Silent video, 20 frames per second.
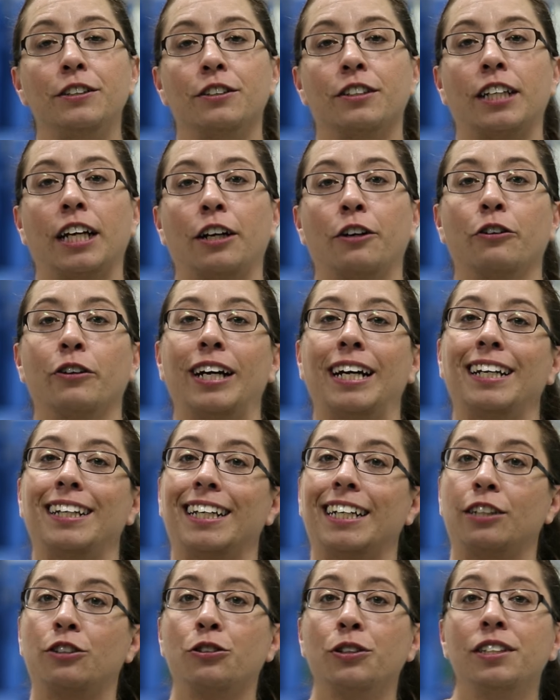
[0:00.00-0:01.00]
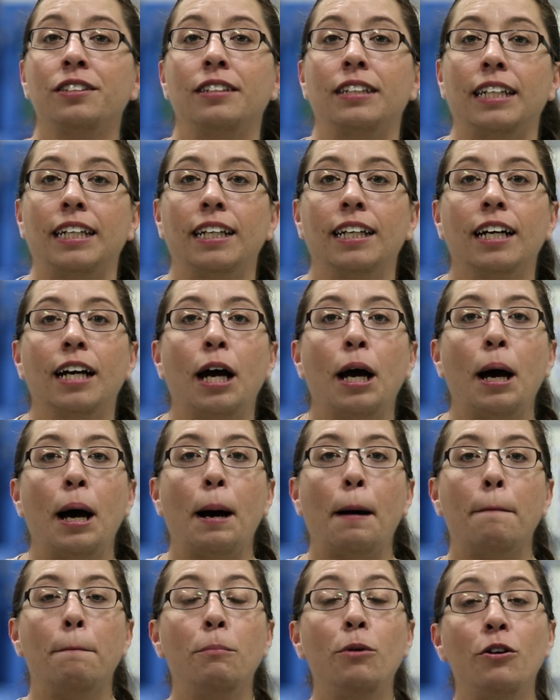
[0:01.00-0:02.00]
can create electricity,
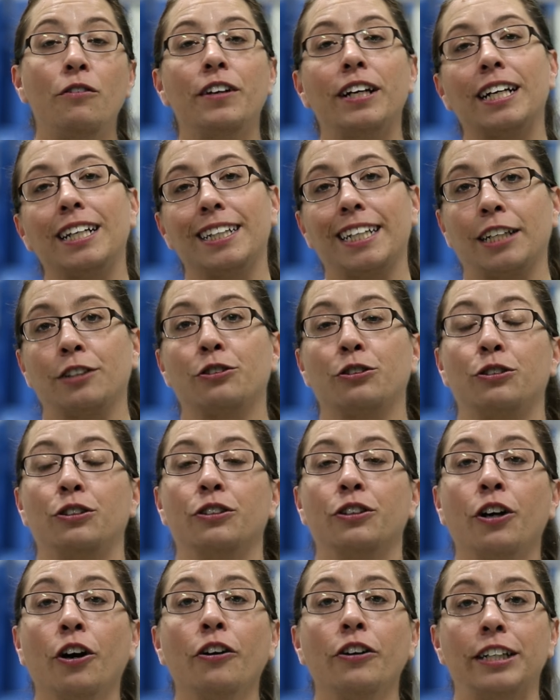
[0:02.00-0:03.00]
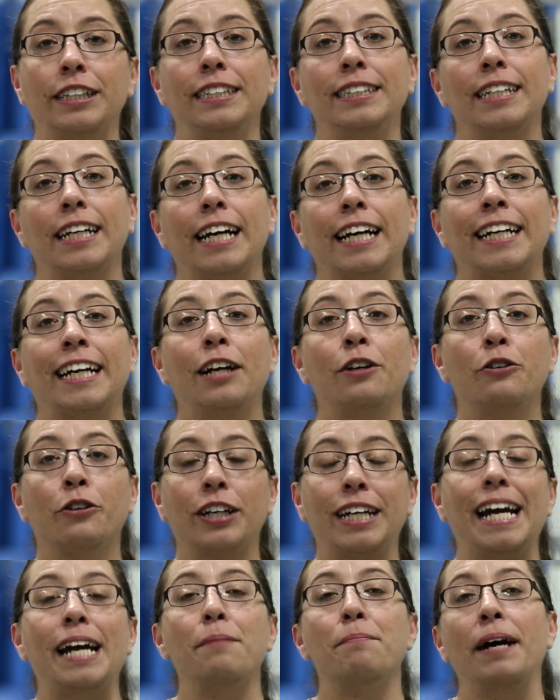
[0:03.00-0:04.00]
moving electrical current can
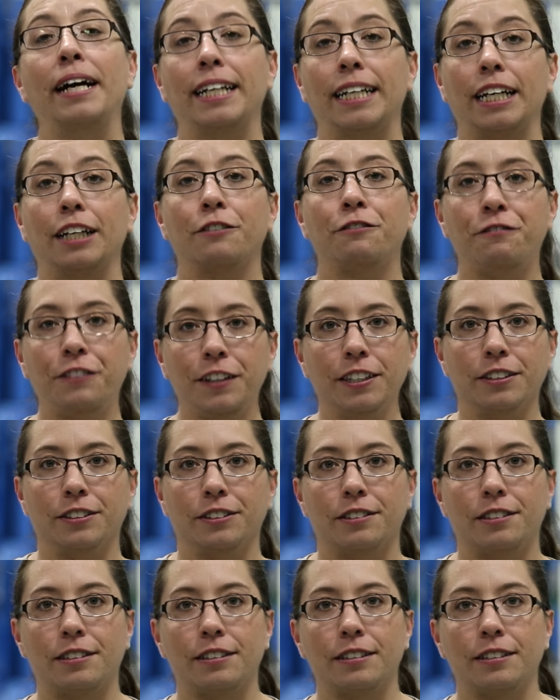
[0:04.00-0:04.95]
create magnetic fields.